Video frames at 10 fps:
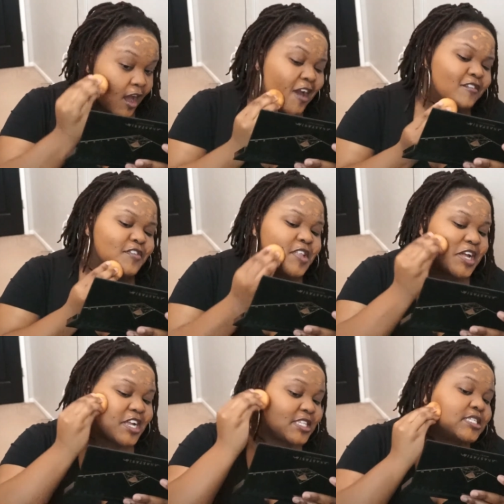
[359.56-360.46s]
I feel
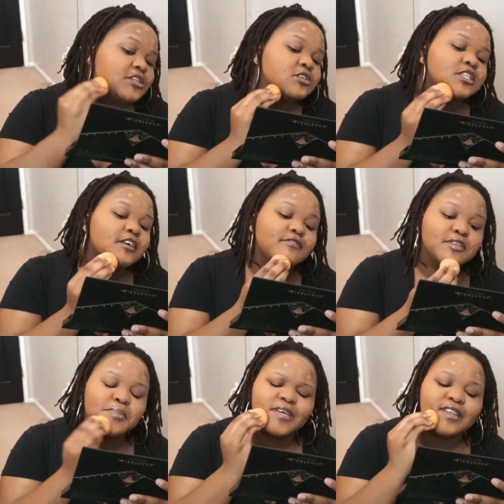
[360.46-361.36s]
like it's a little tough
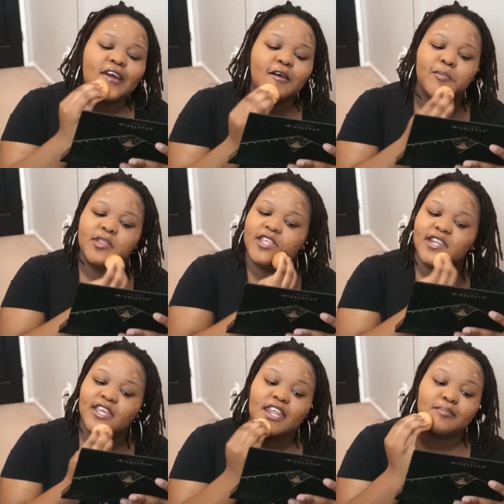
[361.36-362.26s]
to blend out, but
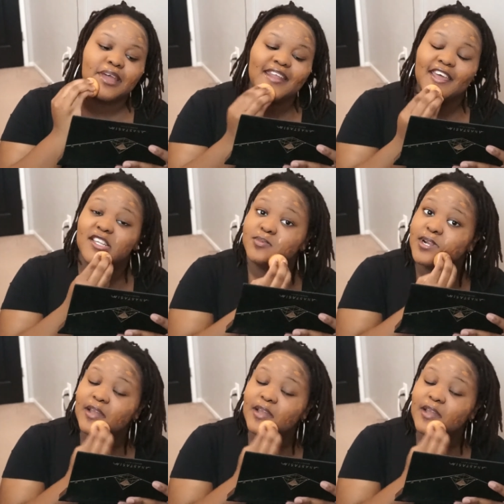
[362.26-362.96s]
then again, I'm not an expert